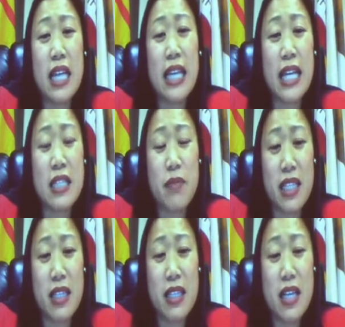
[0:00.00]
against
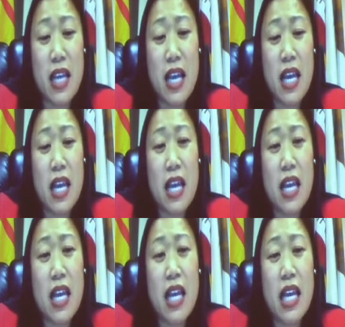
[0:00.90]
me.
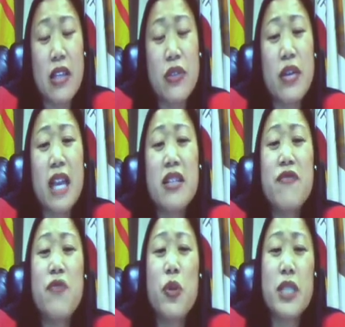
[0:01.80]
In
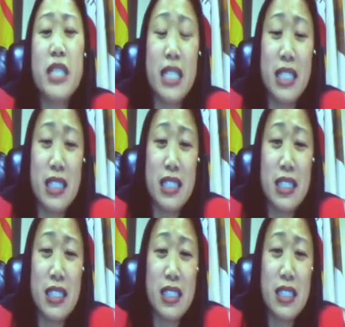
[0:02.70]
2014,
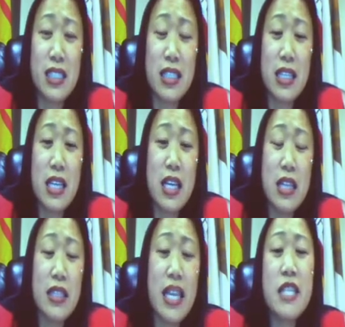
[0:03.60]

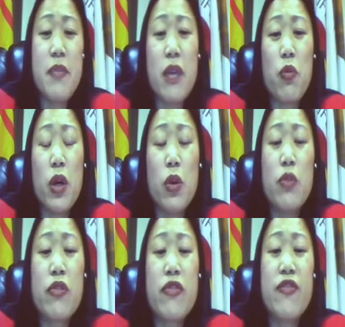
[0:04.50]
They spent
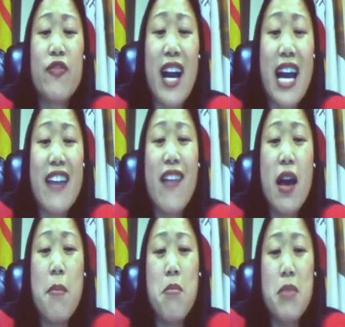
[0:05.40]
over
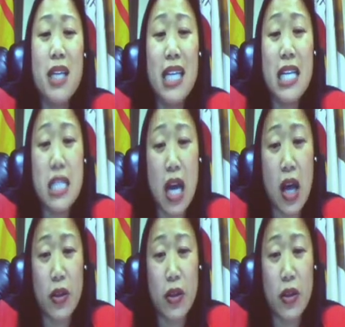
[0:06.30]
$5 million